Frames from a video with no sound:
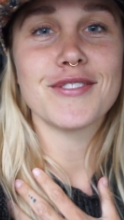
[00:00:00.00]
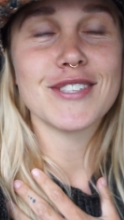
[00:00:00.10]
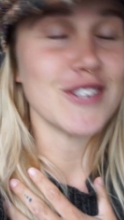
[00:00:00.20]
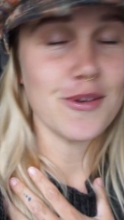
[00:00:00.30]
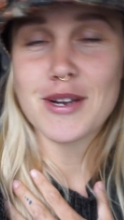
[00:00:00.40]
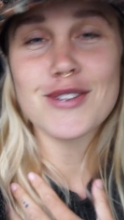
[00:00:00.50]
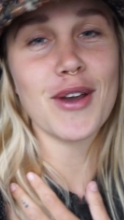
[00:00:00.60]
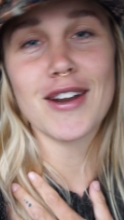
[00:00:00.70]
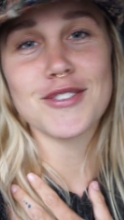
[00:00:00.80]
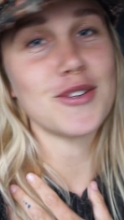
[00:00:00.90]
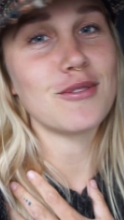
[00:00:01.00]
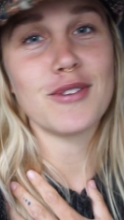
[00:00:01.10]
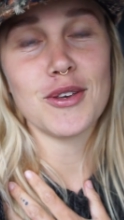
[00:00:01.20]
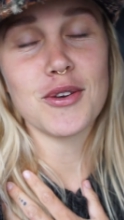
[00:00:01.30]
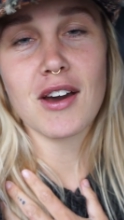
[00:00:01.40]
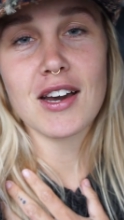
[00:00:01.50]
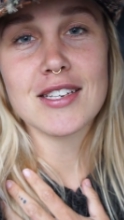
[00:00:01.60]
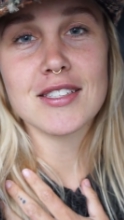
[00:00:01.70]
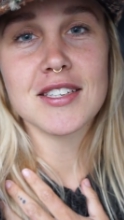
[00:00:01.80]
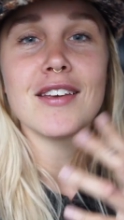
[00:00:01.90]
so much gratitude for you
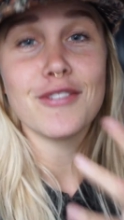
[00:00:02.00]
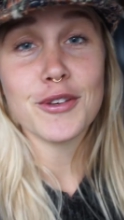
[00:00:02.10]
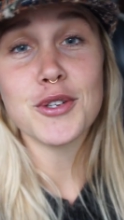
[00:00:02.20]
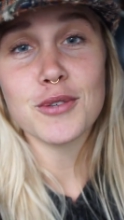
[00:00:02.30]
guys. If you do